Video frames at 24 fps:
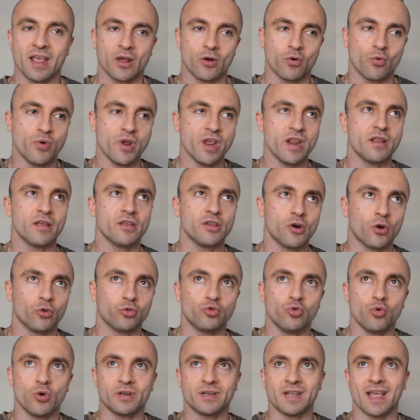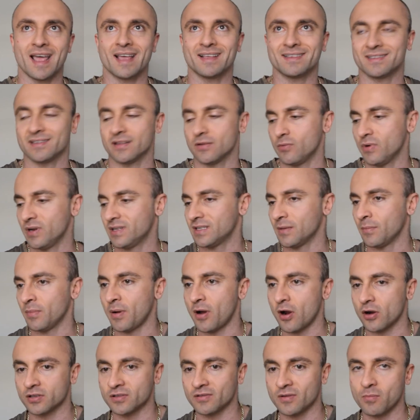Read, do a test, read some
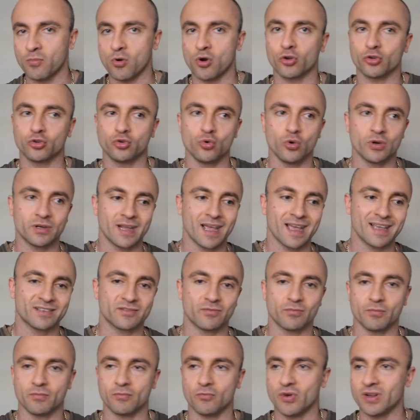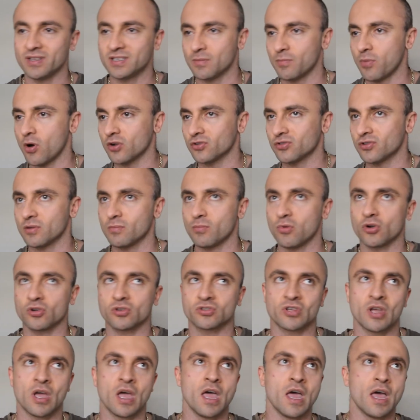parts of the book, do a test, read some parts of the books.